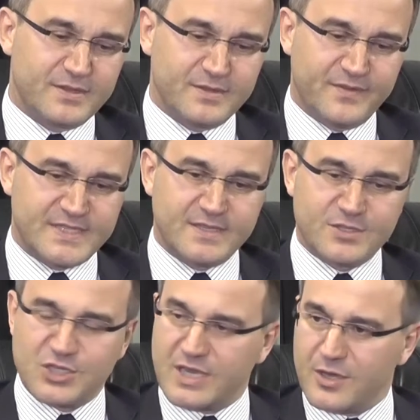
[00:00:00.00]
visit
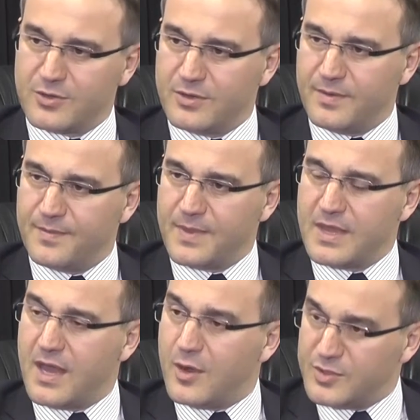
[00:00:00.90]
Chicago,
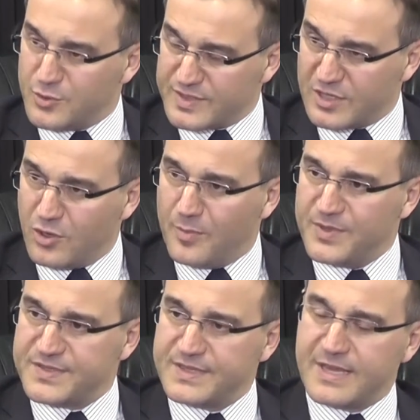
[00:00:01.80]
our doors are
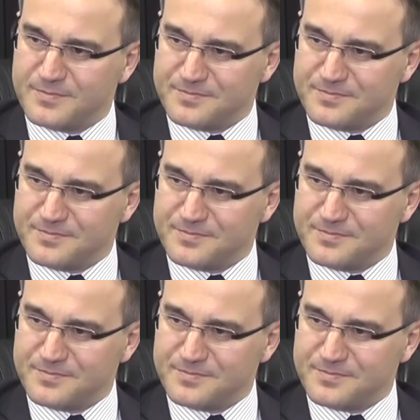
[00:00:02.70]
open to them.